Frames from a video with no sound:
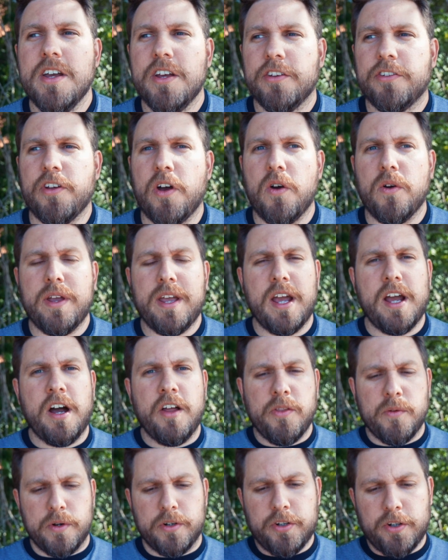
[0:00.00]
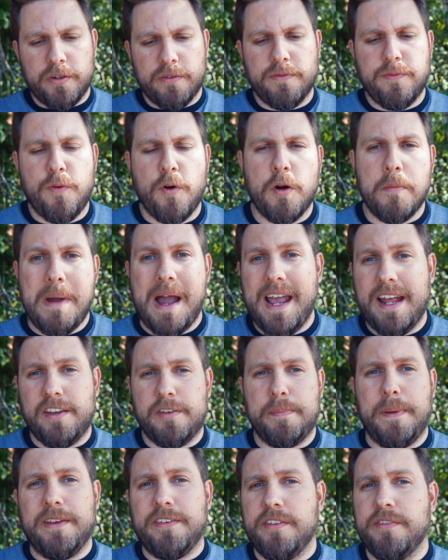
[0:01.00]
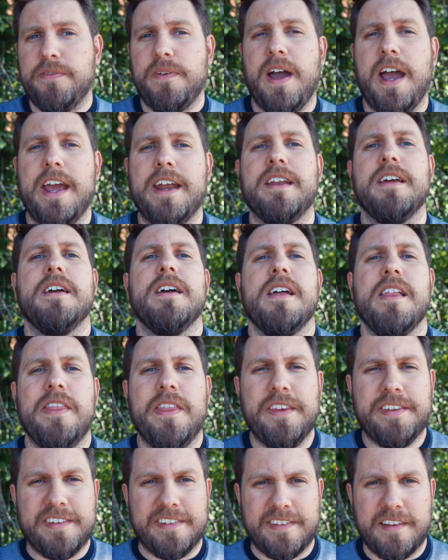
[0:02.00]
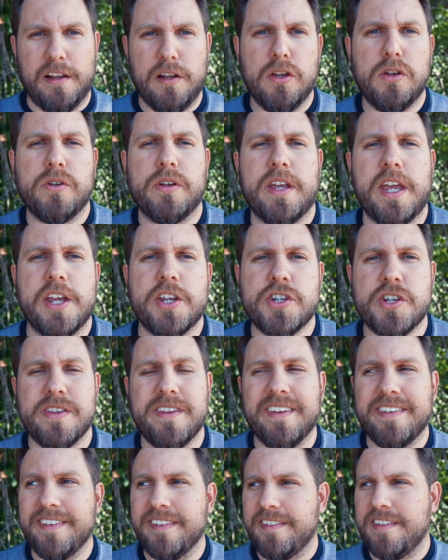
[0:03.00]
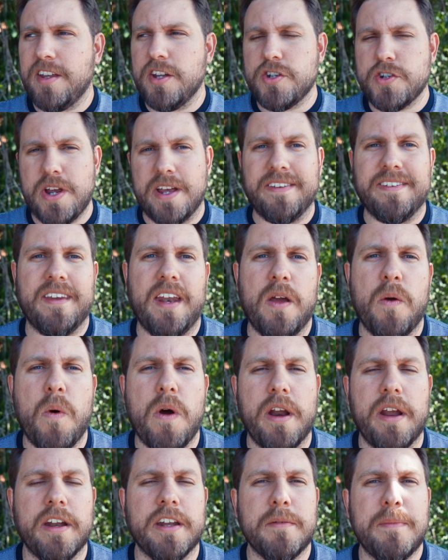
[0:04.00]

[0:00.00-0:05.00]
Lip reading: So on the return form, I had specified this is the location, this is the address that I want it